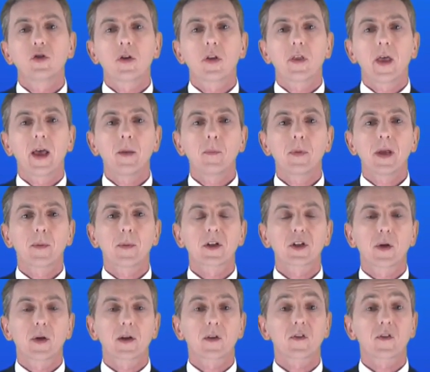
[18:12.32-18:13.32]
You should then be
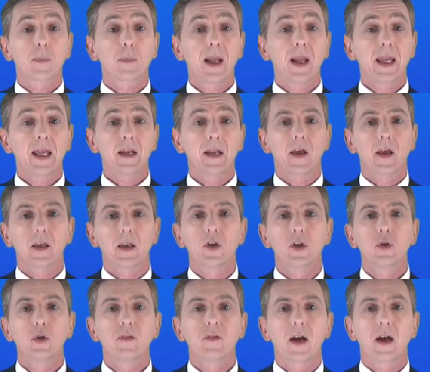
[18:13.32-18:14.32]
able to explain
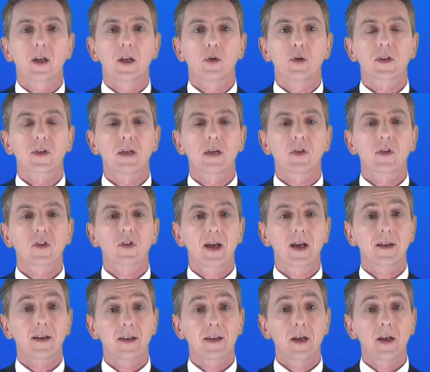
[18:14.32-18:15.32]
that U values give us
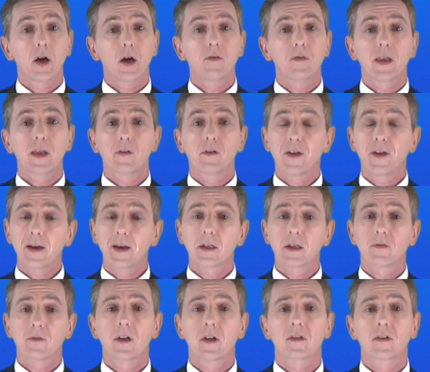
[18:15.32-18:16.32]
an idea of the
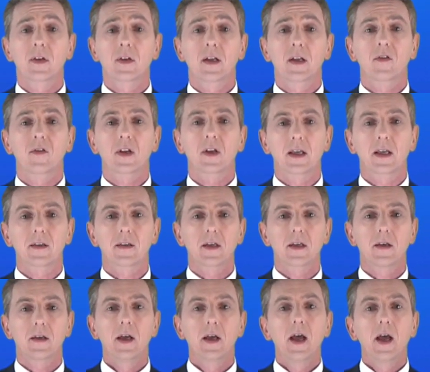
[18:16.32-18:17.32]
effectiveness of an
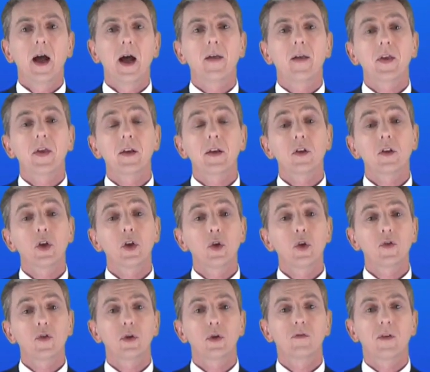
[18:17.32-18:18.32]
insulator, and then
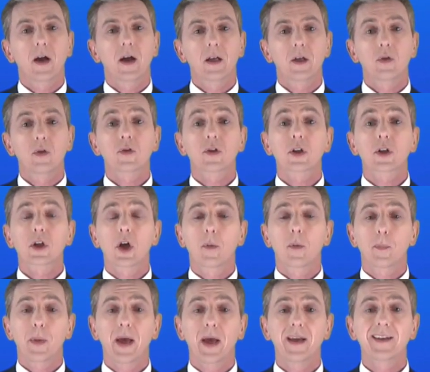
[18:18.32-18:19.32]
use U values to
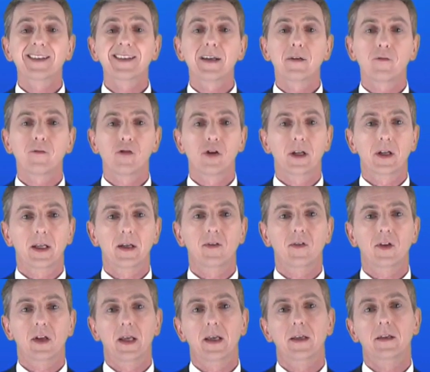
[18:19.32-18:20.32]
compare different
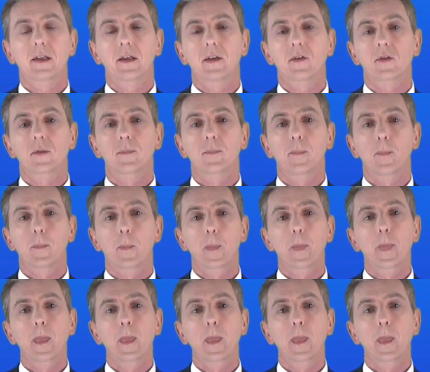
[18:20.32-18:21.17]
insulators.